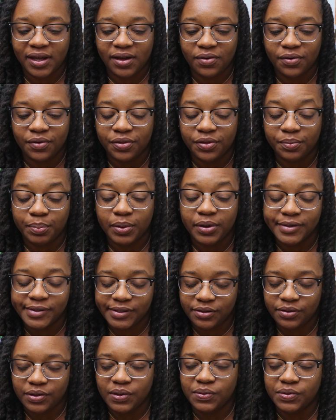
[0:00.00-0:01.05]
or the
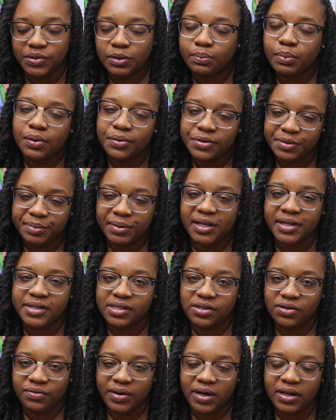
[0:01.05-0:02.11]
person who's supposed to be like
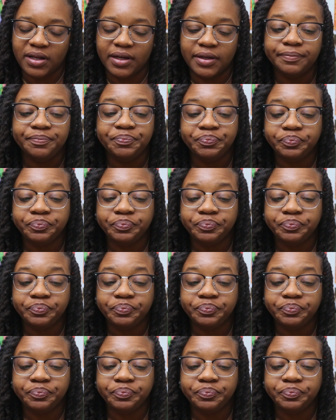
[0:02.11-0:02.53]
Cinderella